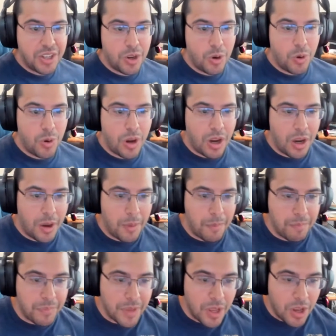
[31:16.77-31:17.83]
So
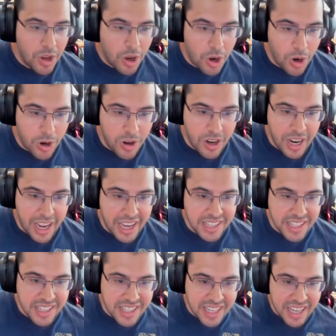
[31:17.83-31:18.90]
R.
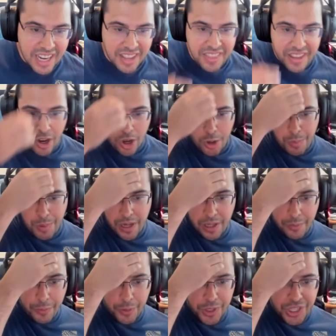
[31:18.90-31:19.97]
Hassan said, I think
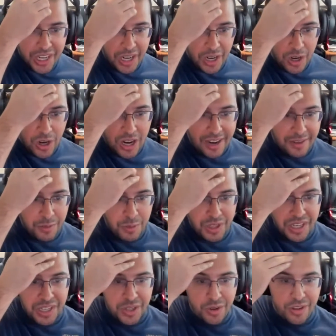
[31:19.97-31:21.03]
autopilot for jet aircraft was
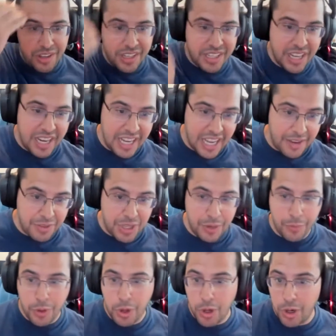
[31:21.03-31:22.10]
easier than designing
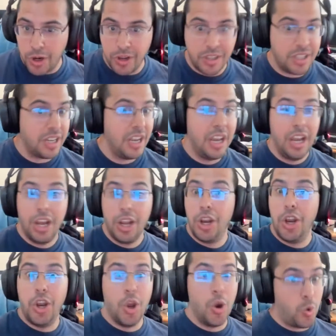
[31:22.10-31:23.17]
FSD for cars.
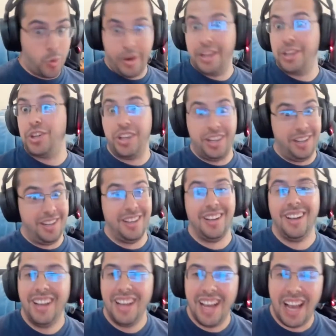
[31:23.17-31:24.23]
No question.
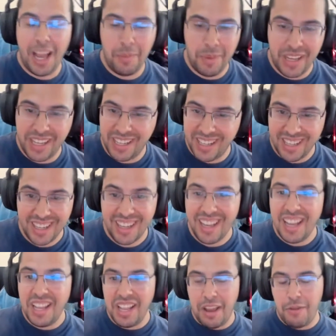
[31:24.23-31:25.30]
I mean,
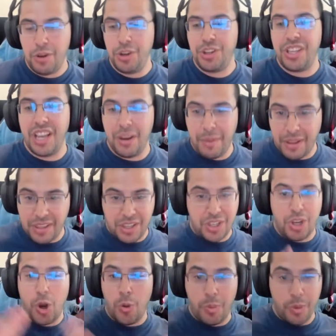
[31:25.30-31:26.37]
if you just think about the
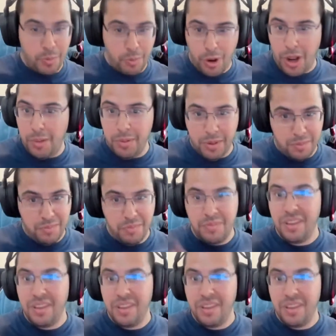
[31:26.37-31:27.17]
scope of the problem,